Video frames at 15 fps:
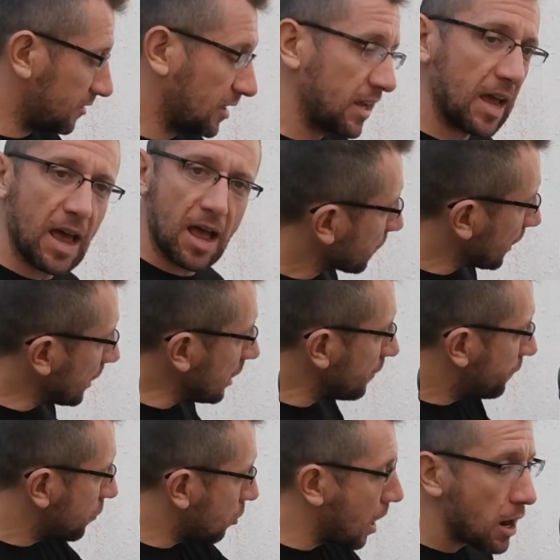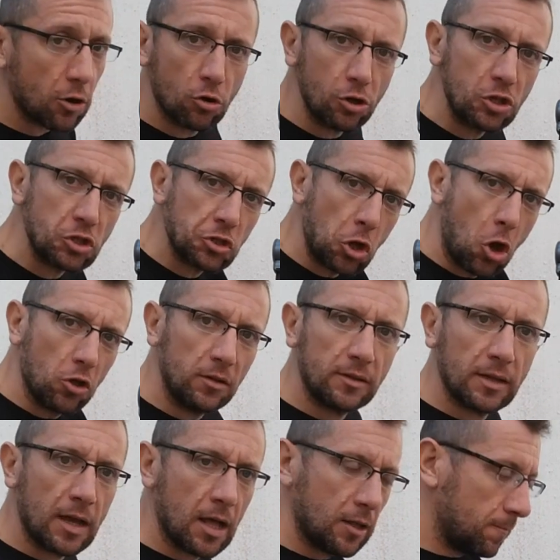gas. If you are
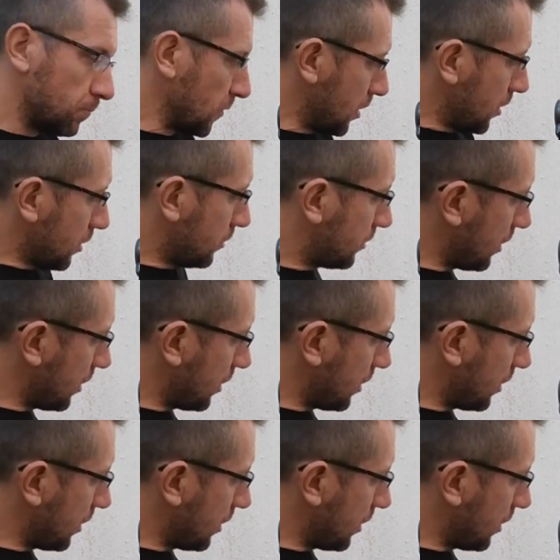horizontal, the